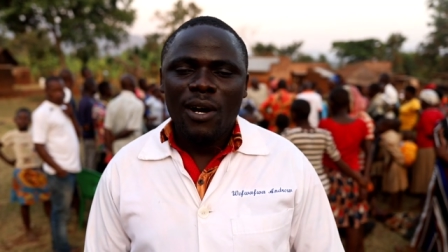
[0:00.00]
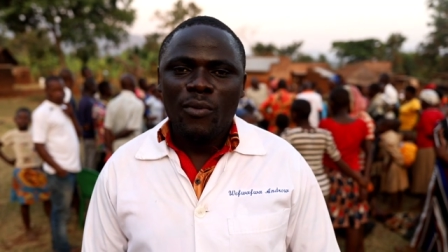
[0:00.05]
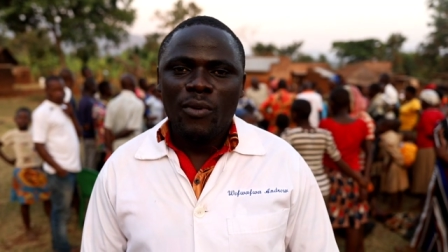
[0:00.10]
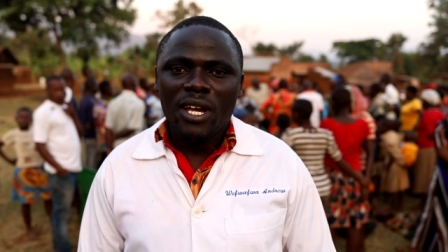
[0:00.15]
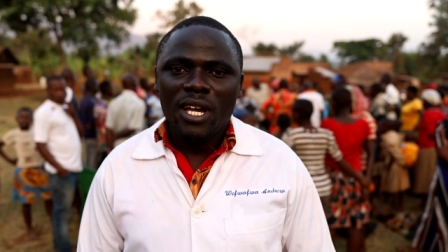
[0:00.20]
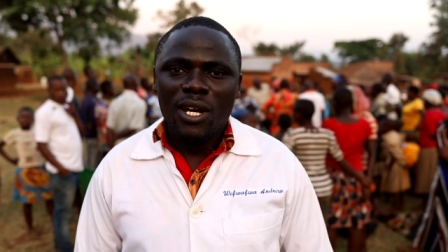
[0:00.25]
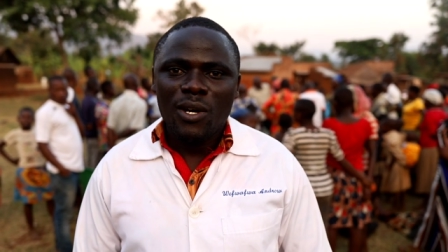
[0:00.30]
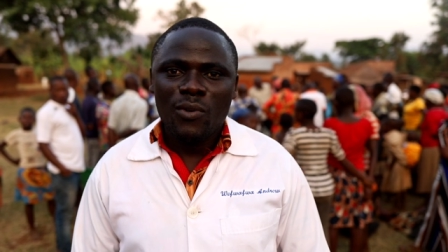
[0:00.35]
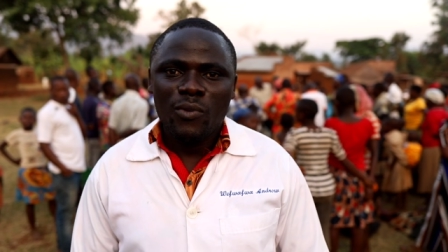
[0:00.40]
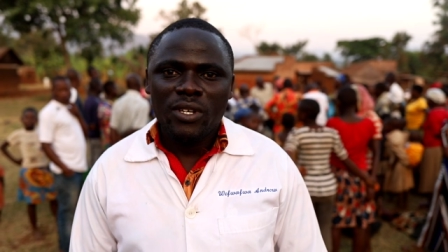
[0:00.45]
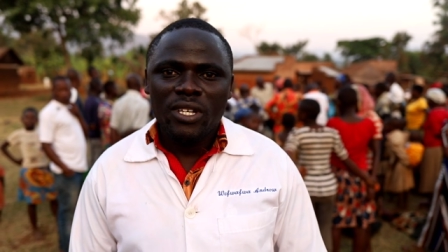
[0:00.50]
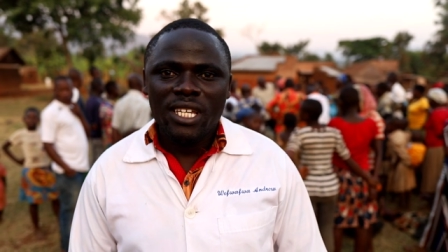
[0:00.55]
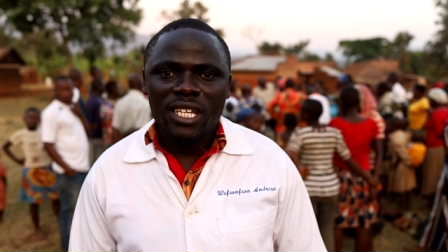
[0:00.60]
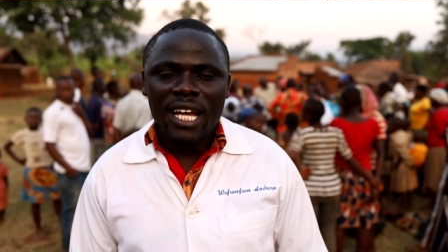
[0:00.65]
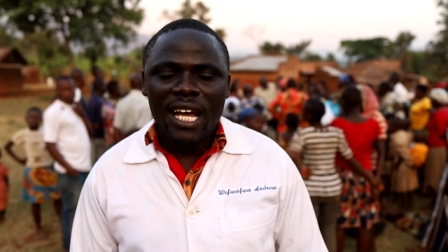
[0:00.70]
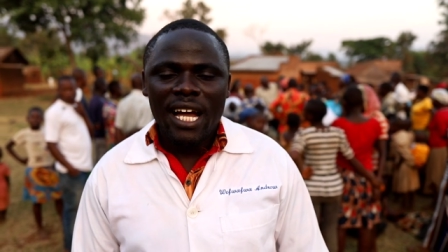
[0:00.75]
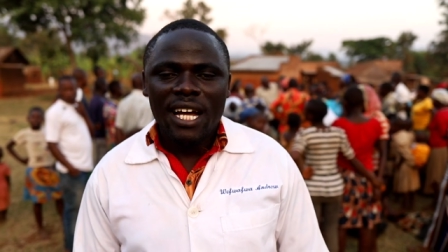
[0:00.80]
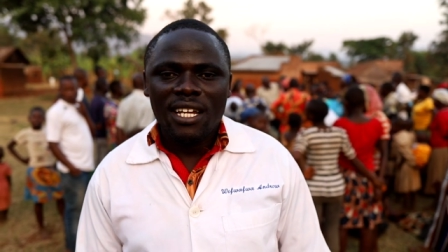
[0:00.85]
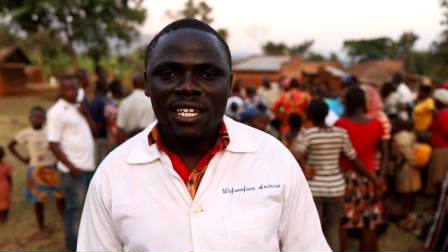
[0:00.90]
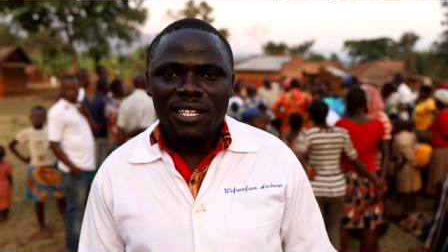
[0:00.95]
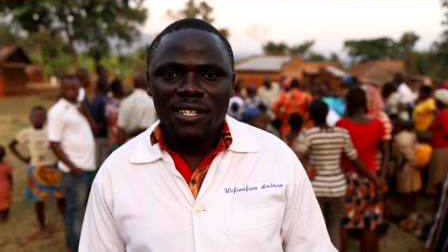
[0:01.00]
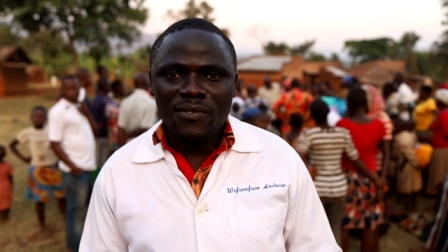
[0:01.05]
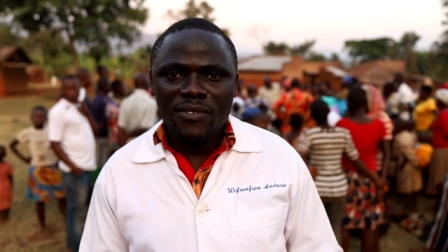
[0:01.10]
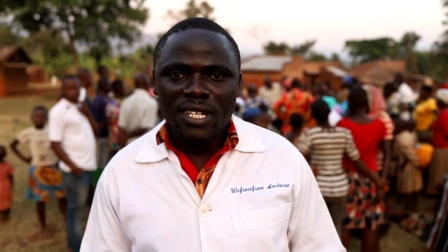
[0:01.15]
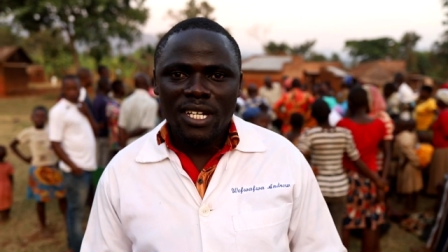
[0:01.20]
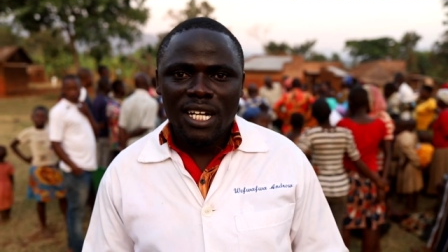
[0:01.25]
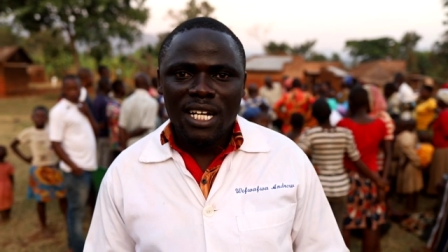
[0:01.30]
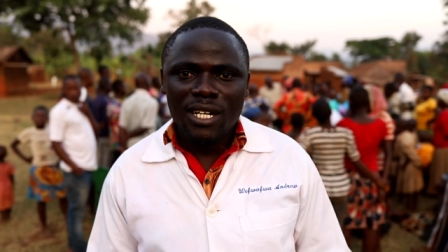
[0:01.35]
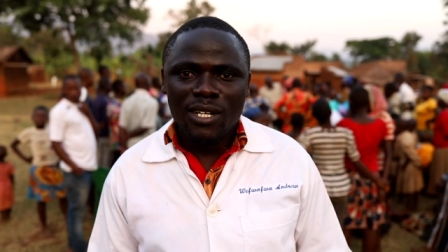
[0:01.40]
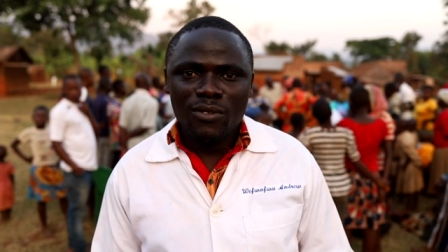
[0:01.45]
where we are
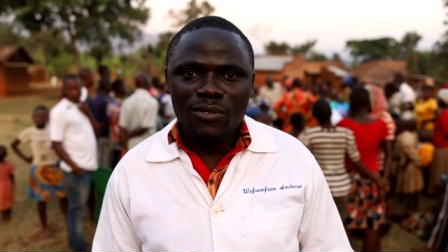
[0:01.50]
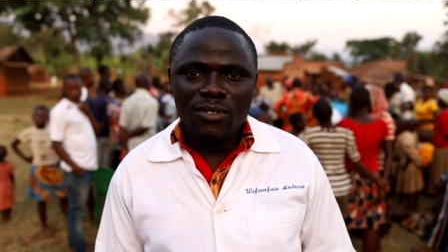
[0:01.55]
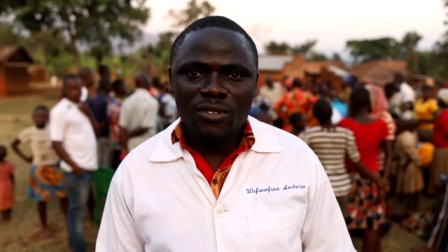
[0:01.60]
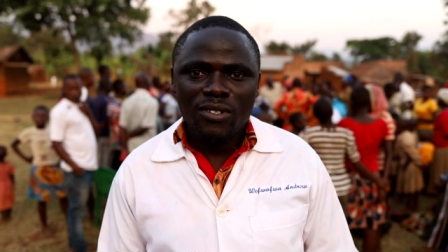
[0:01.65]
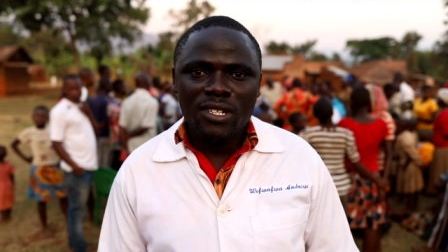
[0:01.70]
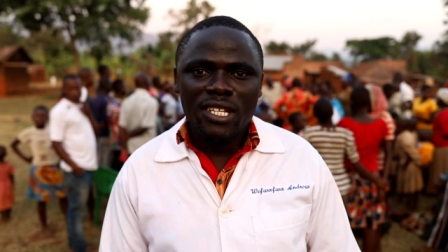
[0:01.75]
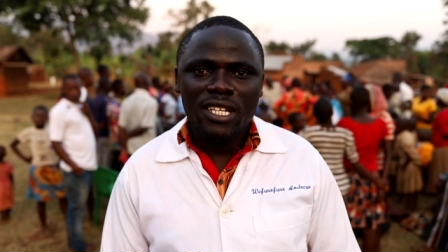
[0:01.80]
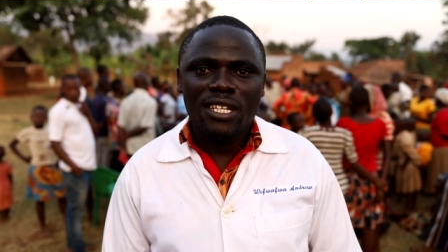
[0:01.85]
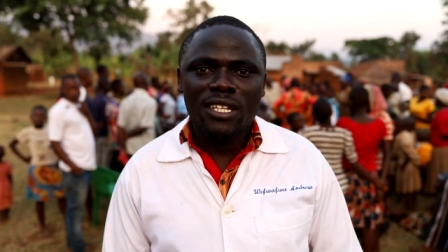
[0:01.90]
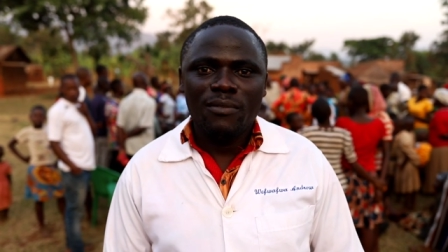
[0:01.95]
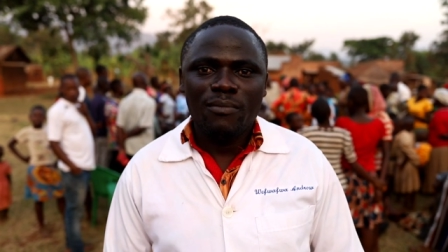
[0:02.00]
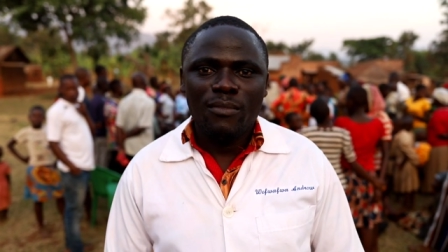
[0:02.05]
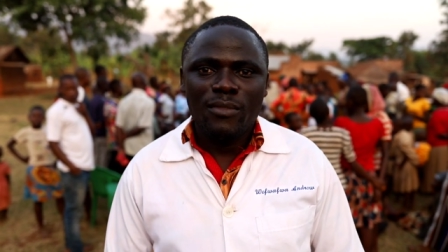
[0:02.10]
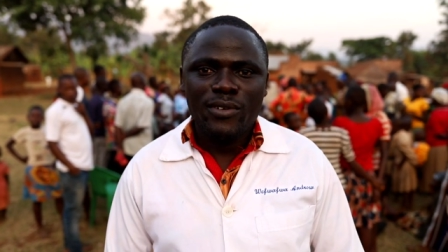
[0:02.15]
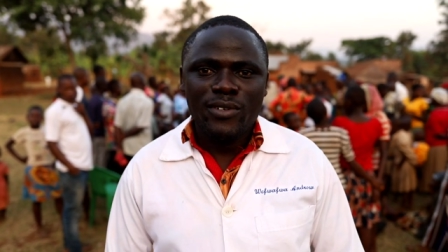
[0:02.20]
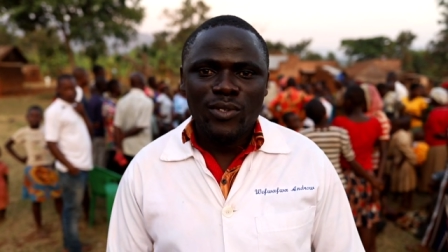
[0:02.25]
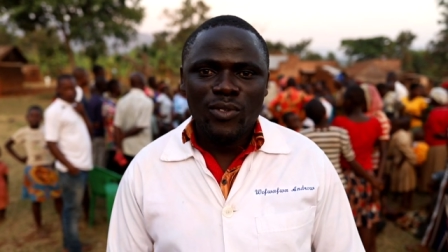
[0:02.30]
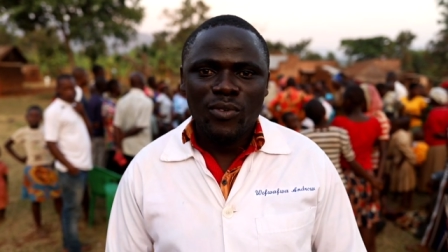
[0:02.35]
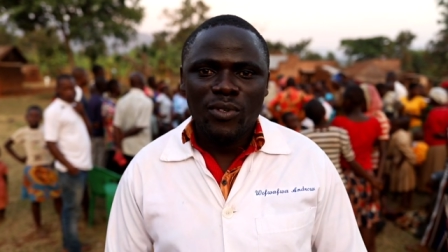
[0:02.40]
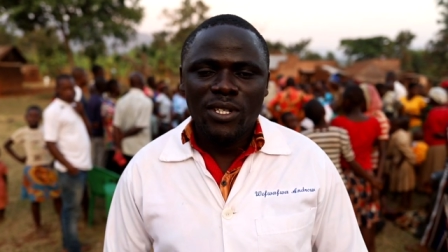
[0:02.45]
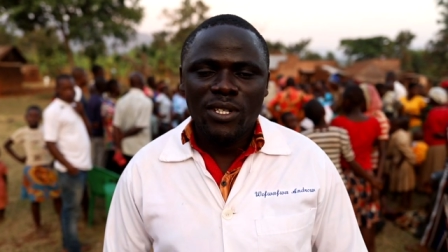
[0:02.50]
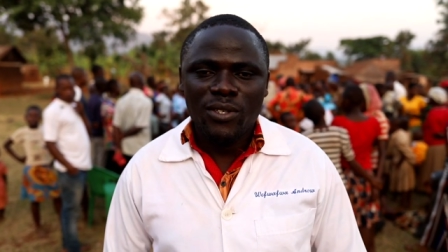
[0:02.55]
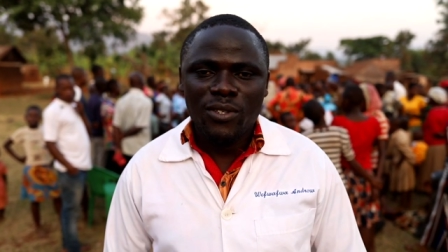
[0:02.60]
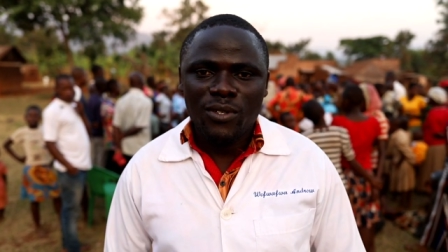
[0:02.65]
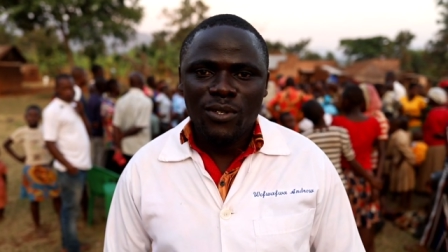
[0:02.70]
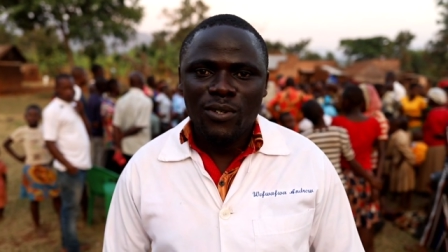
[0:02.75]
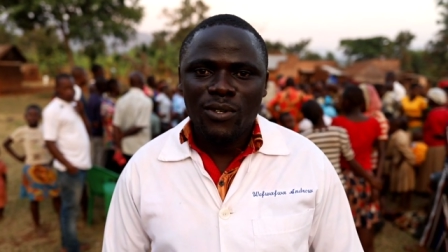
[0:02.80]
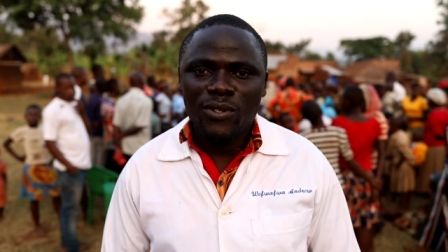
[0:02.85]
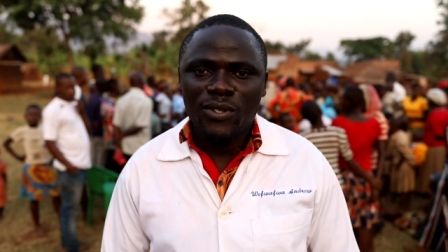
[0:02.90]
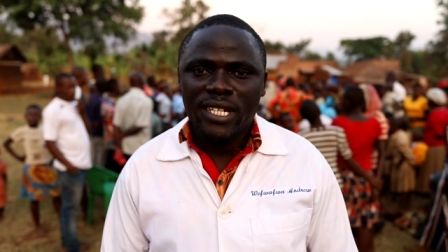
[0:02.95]
giving out the
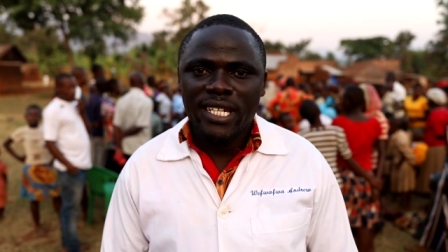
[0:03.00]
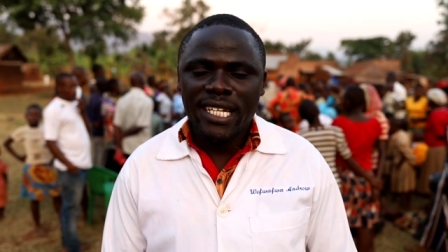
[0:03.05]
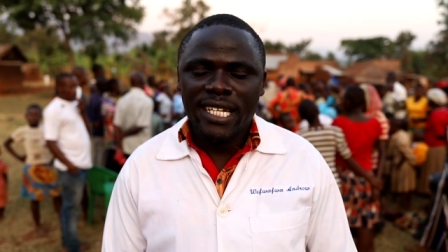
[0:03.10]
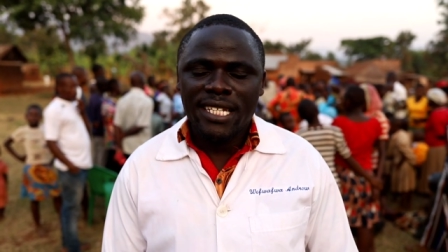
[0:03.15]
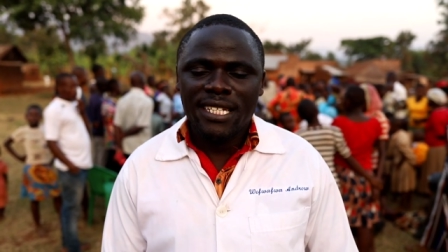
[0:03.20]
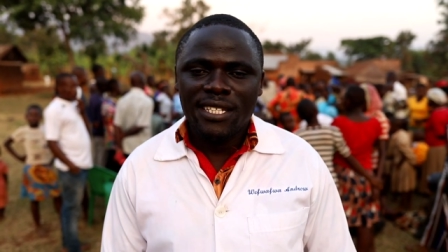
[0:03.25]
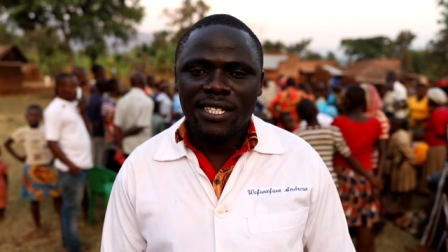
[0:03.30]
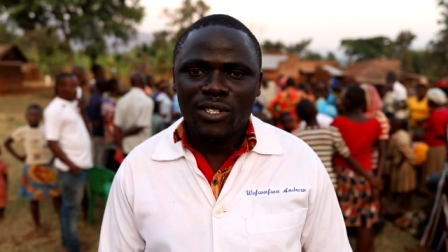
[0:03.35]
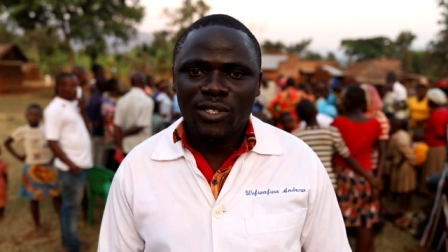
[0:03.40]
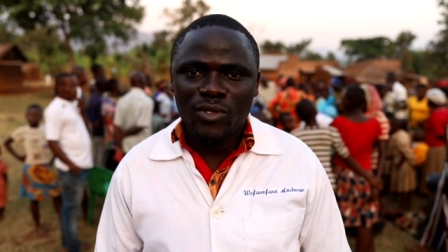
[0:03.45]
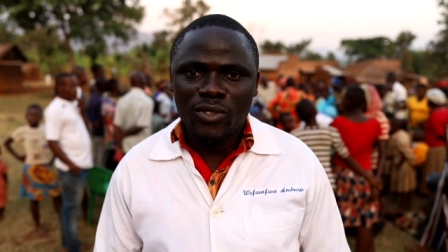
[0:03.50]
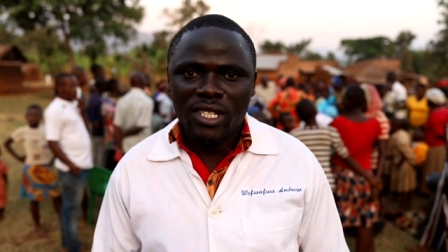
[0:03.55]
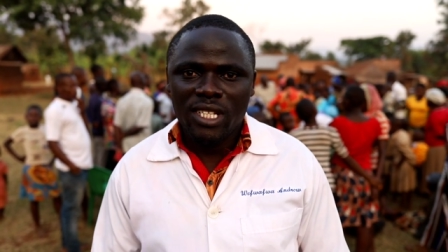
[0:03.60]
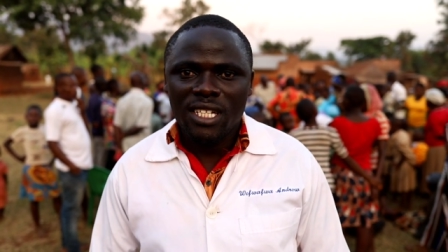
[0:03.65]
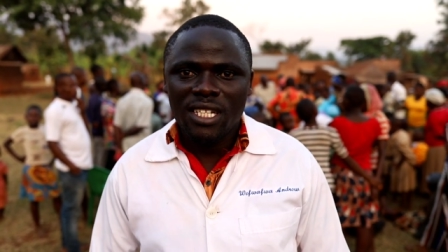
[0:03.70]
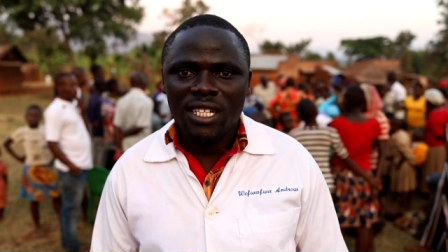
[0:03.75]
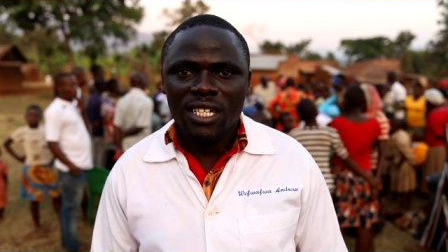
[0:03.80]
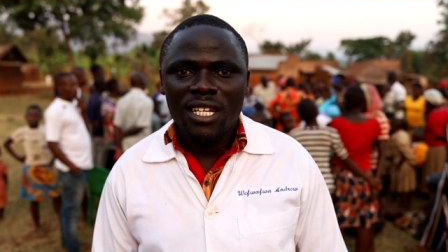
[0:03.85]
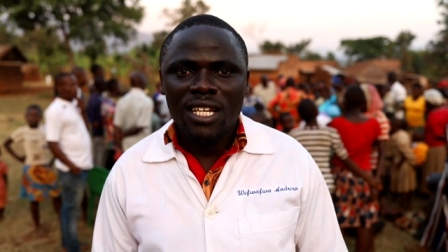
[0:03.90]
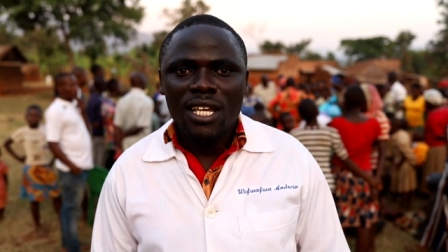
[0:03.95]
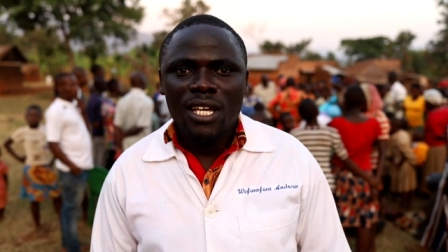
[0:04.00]
mosquito nets today.